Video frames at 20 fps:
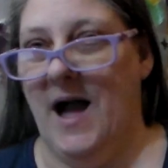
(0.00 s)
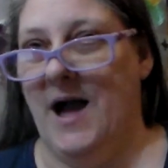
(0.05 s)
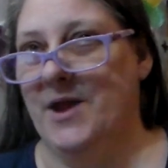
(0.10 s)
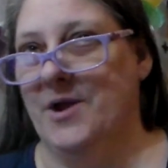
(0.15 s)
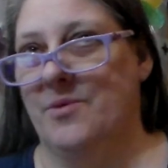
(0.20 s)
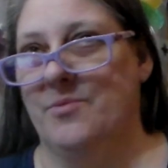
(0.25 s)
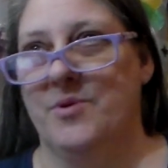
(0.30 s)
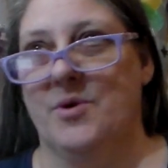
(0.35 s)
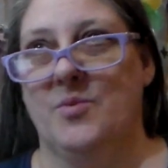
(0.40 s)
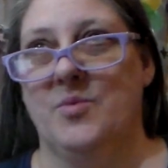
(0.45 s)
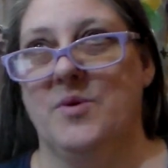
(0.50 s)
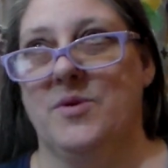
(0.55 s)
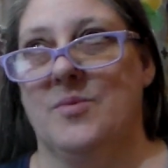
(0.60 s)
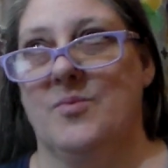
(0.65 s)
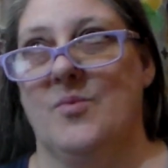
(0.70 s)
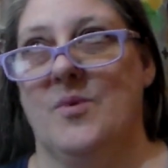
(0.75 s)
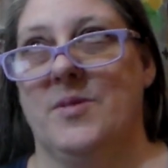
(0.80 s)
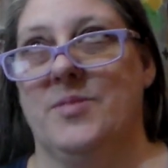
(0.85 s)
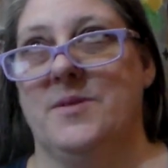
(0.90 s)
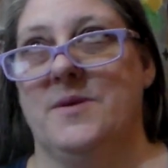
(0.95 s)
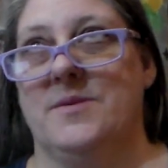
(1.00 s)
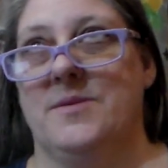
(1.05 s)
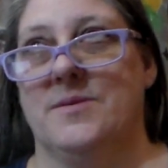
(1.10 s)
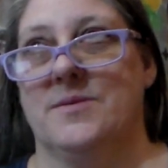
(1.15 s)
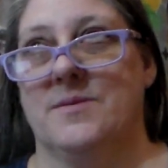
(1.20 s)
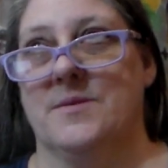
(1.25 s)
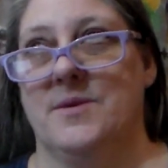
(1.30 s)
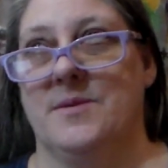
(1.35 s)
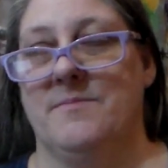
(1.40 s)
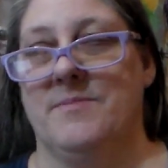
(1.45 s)
I don't know which one this
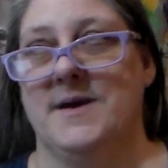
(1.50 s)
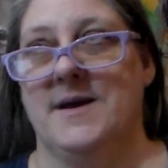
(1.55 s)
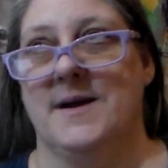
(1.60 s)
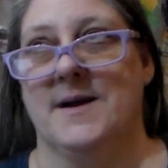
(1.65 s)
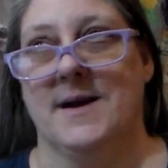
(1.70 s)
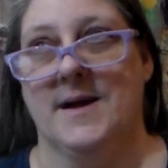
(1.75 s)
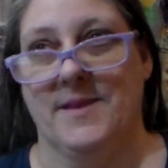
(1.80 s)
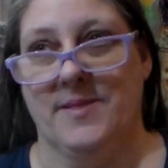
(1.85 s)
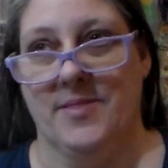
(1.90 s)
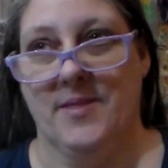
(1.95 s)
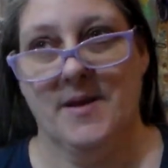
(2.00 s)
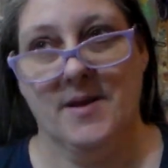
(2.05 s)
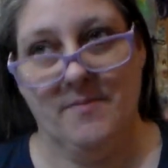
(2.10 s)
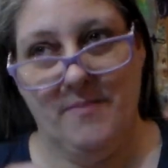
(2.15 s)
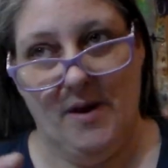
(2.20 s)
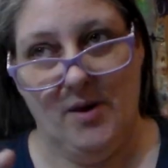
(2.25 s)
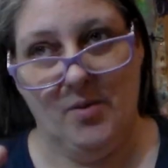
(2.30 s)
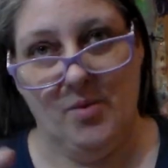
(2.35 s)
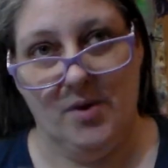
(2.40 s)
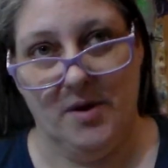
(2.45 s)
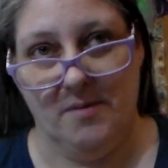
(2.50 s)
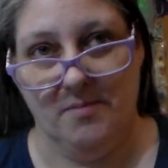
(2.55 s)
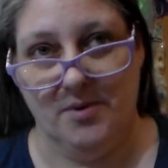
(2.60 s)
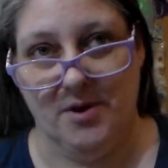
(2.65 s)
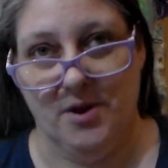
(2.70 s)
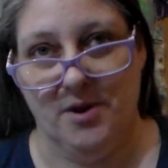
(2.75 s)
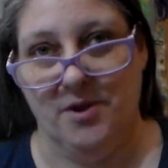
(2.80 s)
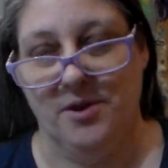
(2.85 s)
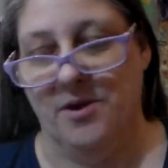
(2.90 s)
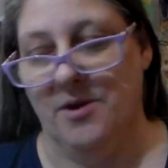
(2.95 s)
is going to be. i got to think about what I'm
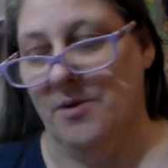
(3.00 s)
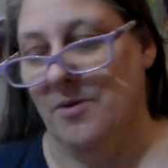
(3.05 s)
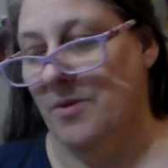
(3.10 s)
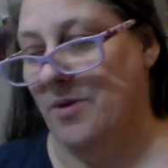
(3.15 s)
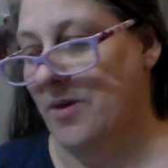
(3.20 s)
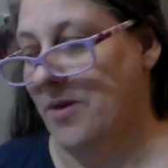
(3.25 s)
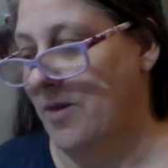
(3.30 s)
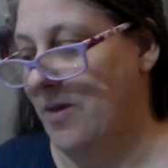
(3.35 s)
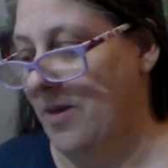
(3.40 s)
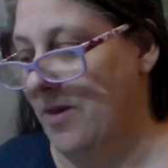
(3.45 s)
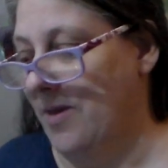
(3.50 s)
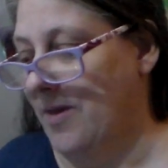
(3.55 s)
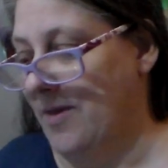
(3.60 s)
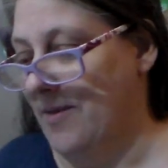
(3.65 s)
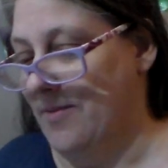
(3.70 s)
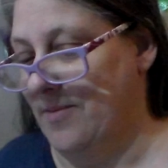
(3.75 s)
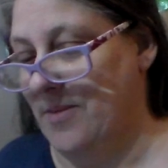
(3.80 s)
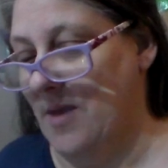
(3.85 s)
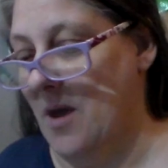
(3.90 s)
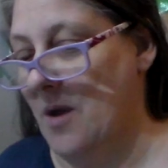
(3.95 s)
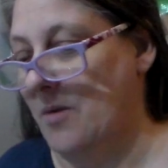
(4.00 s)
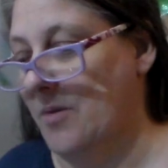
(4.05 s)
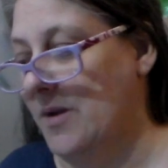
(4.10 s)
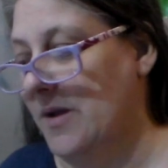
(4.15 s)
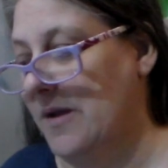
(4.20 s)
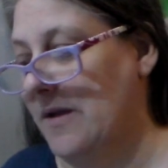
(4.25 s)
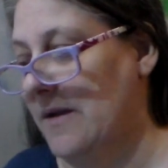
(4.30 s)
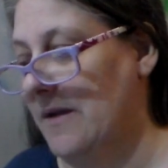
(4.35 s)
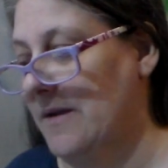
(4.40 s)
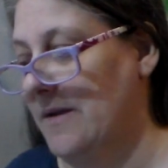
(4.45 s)
going to do. So,